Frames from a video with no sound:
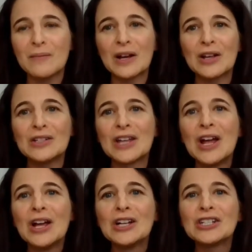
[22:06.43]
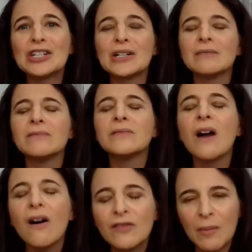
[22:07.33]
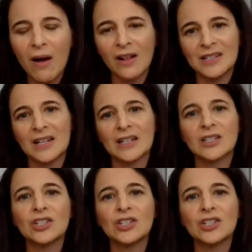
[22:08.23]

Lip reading: because she loved politics.